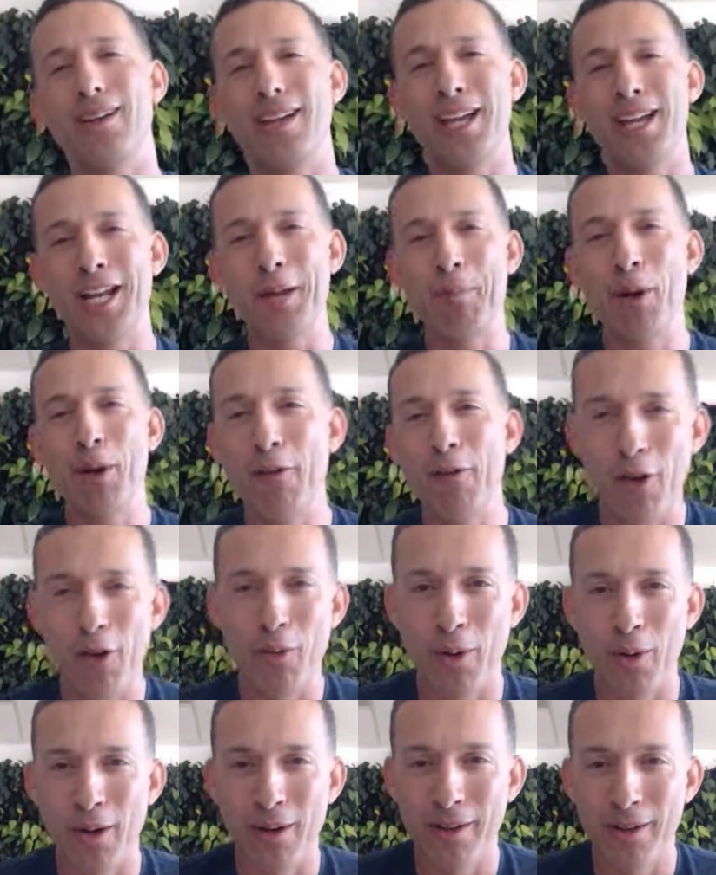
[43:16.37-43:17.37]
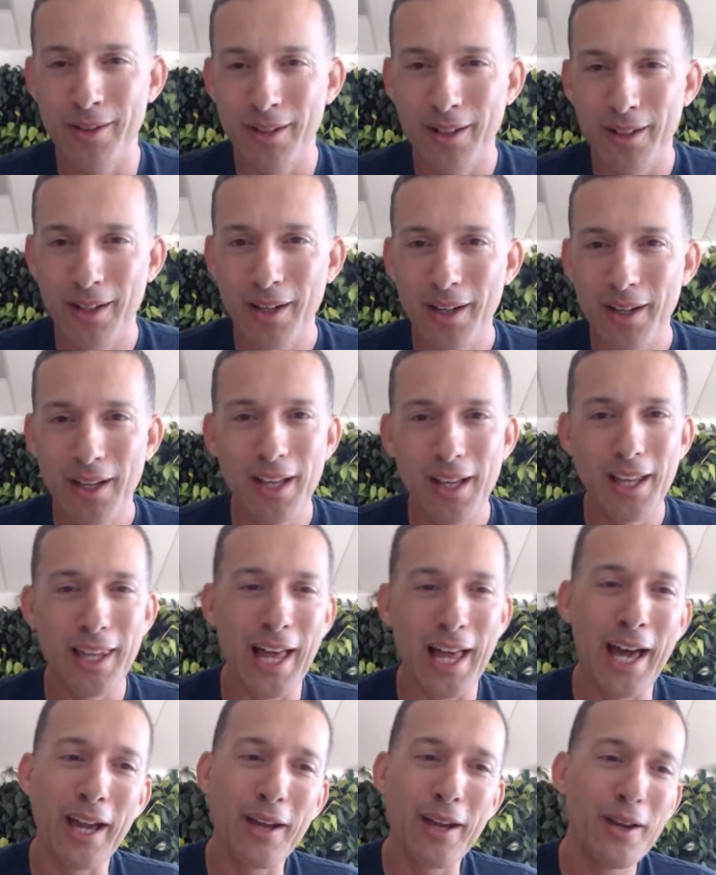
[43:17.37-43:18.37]
In a perfect world,
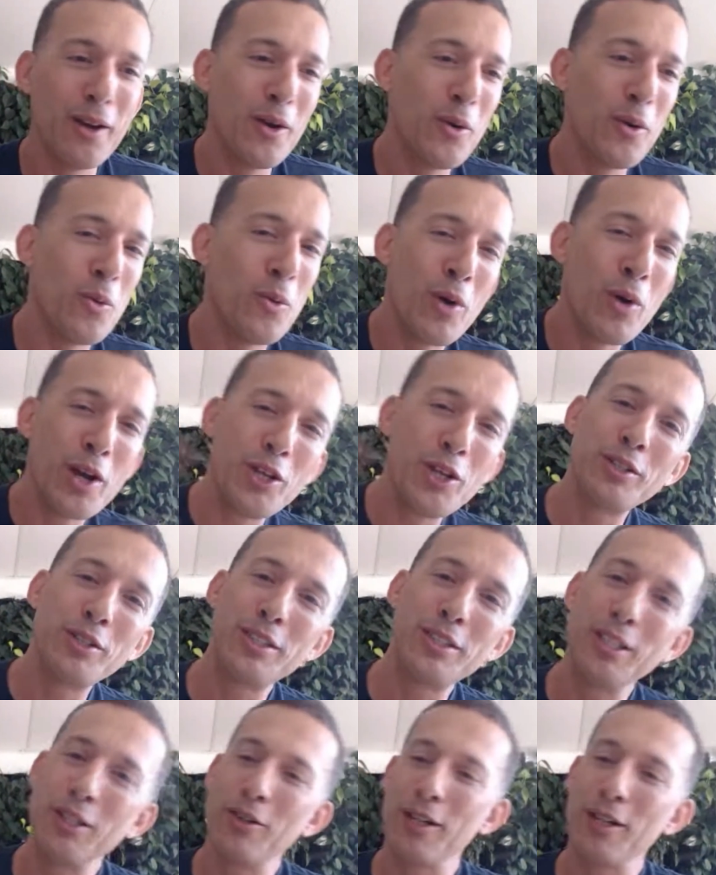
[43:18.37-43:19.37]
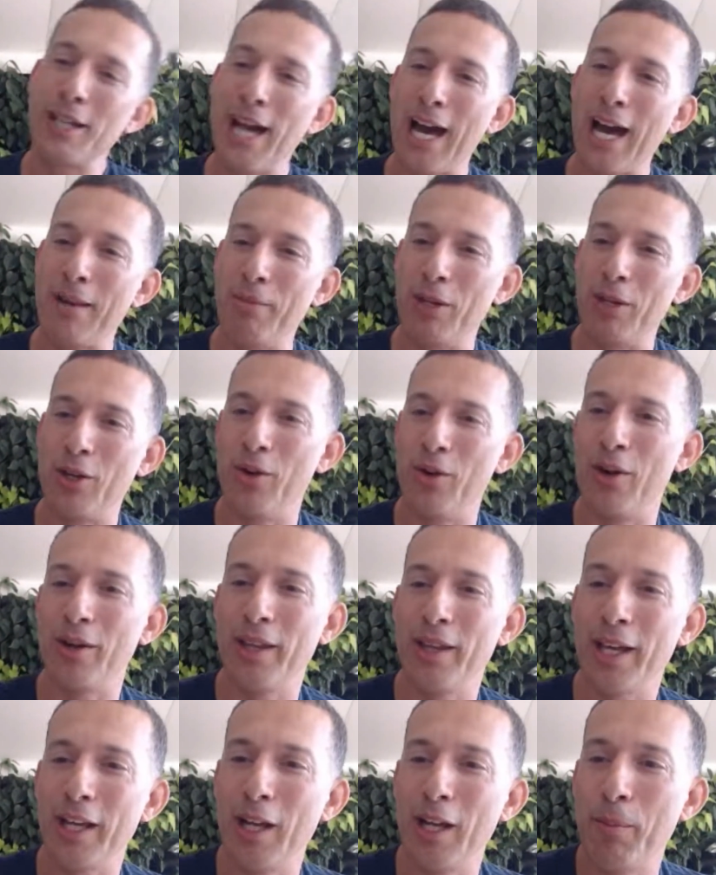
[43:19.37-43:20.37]
like where do you see your academy going?
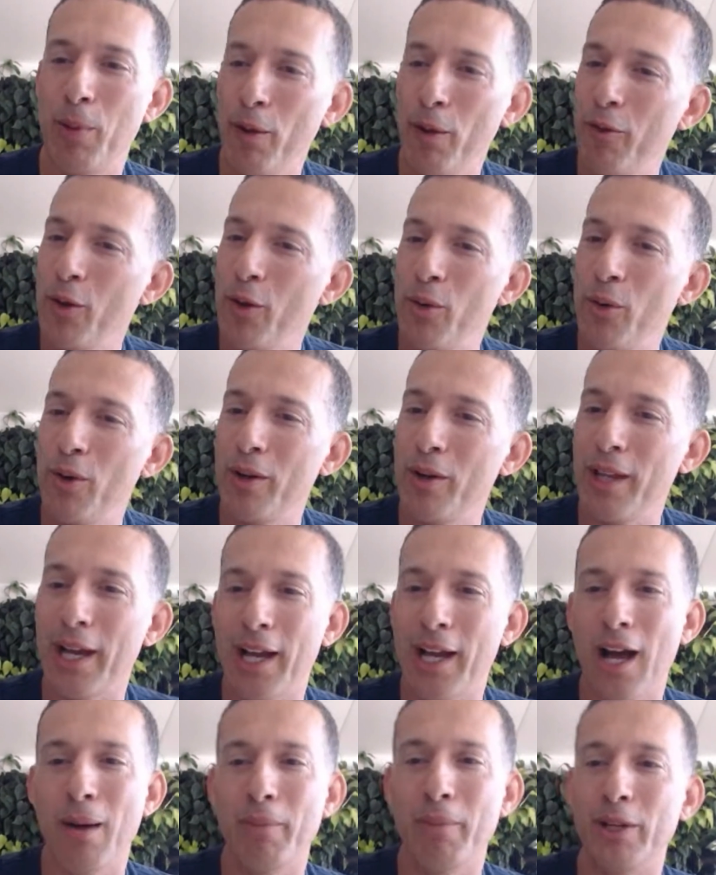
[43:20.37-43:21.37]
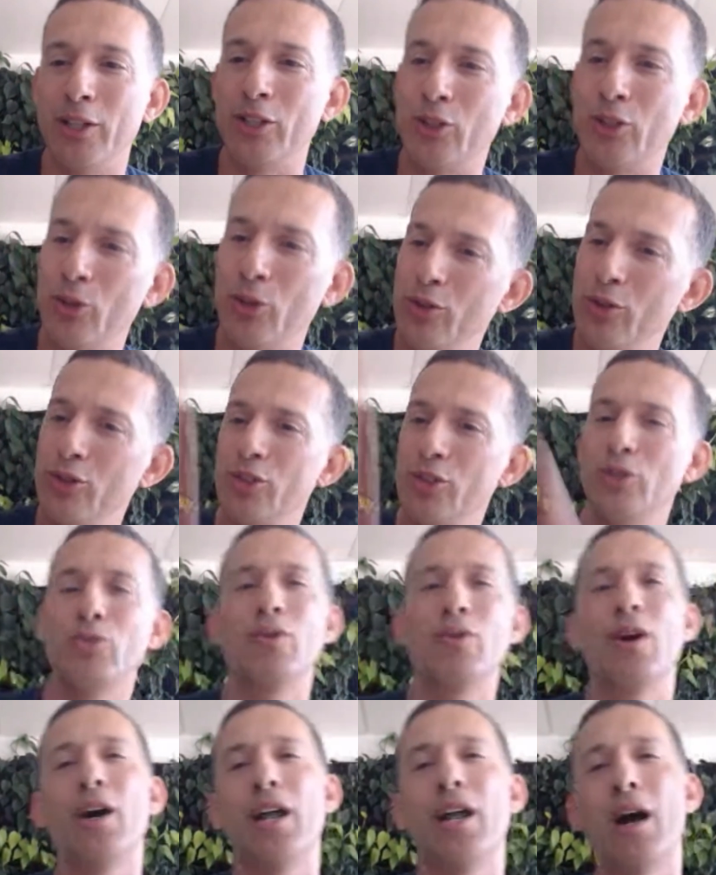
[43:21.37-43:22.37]
Like in a perfect world, like how many students do you
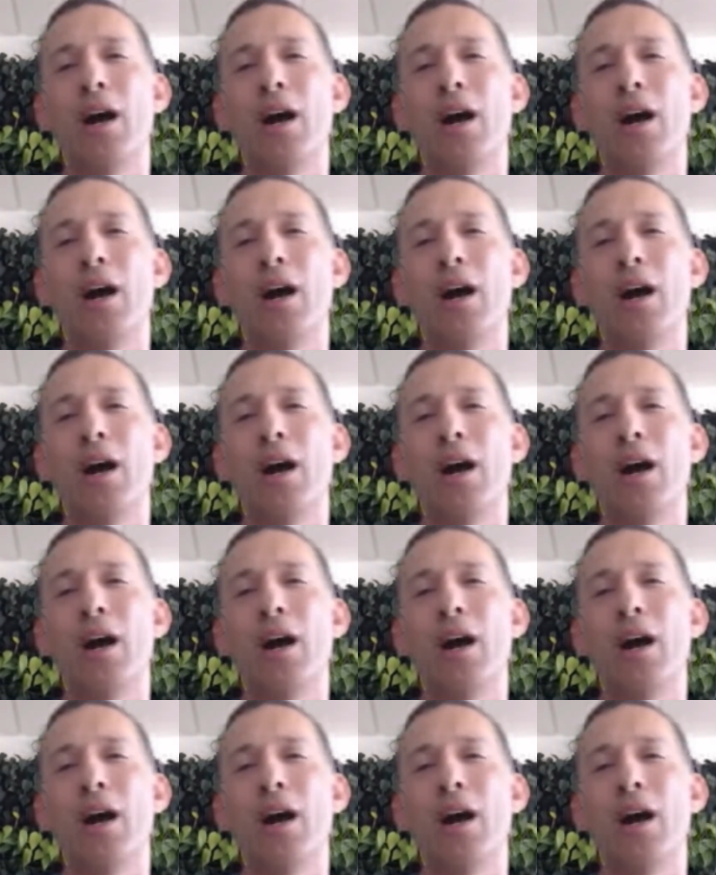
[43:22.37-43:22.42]
want?